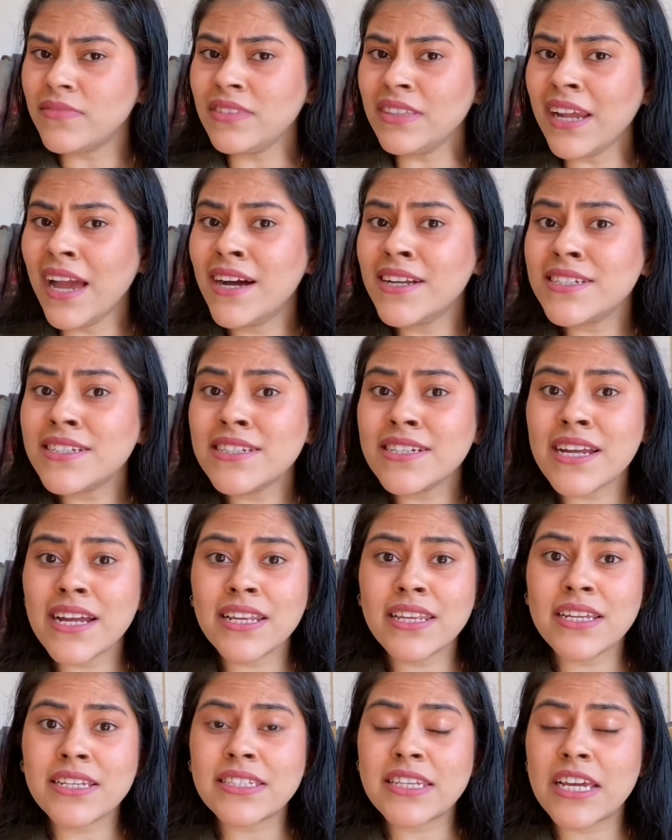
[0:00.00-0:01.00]
Until and
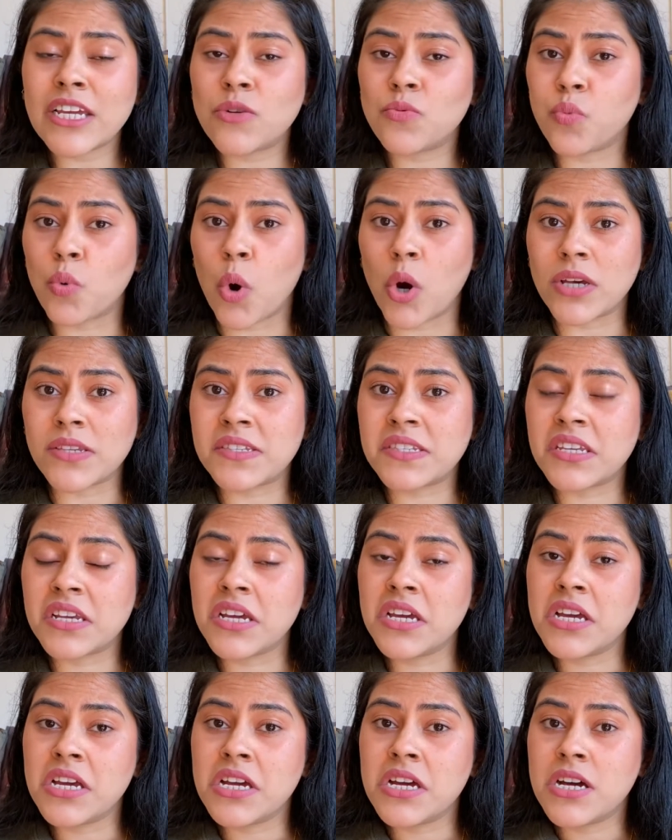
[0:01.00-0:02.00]
unless it was
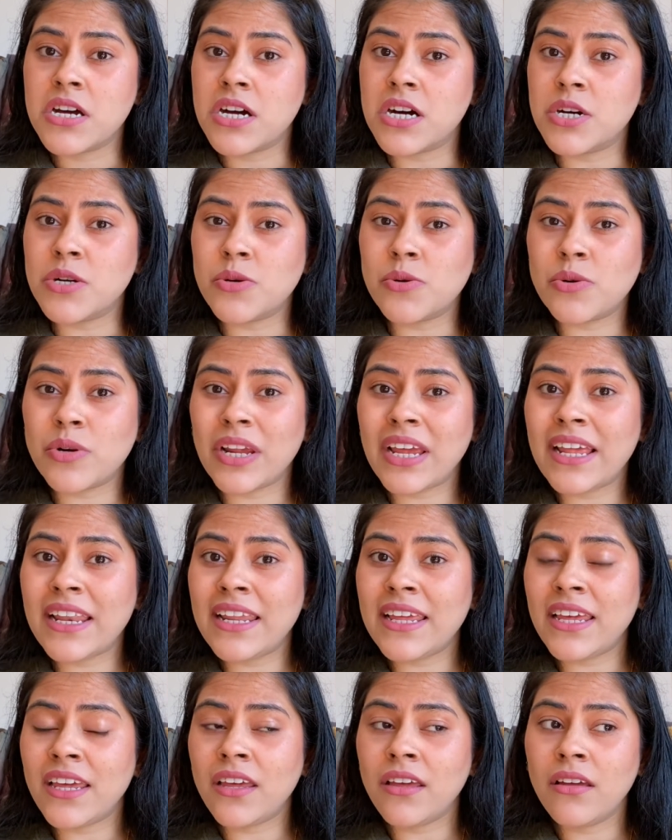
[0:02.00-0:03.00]
a
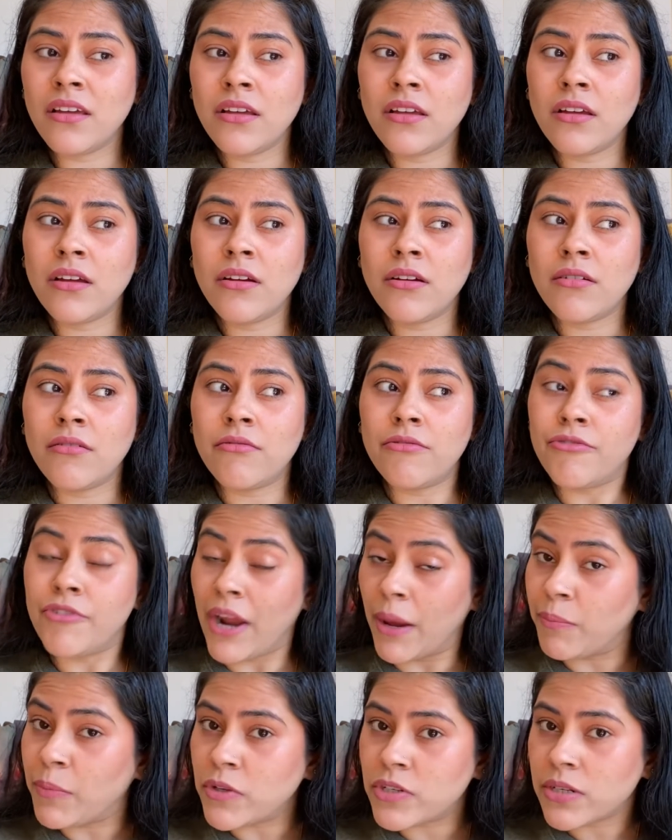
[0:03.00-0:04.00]
really
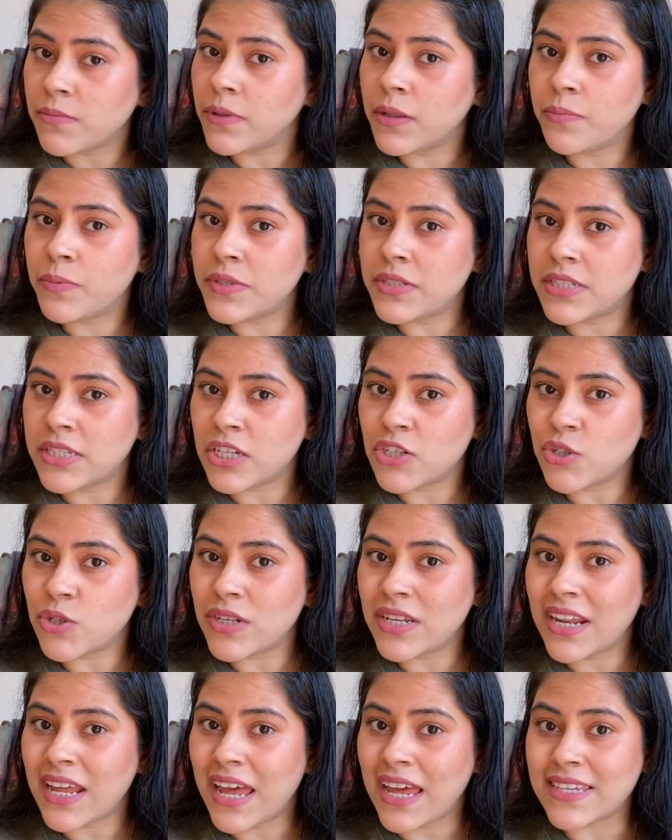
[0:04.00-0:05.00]
reputable
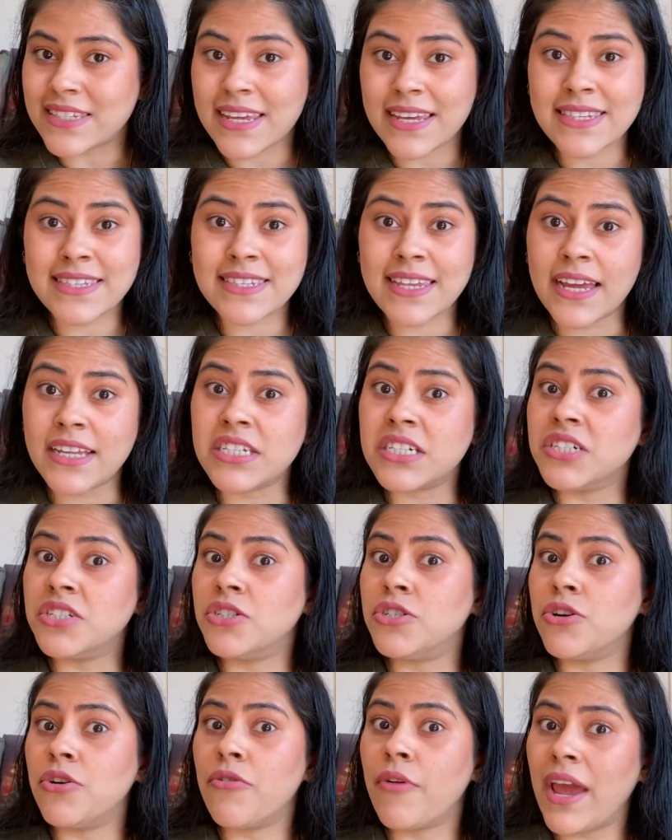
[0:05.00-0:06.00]
position, as I said, a
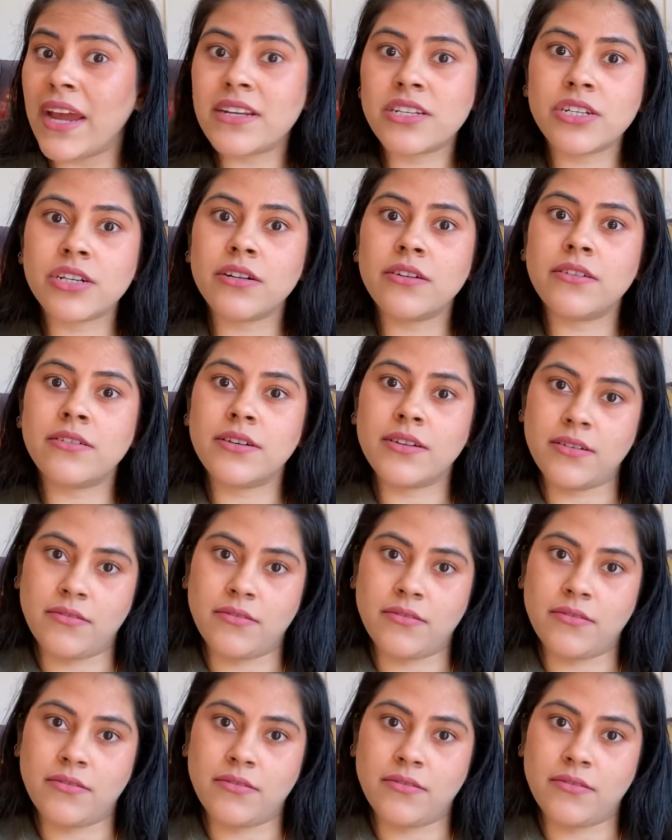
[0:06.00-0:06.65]
director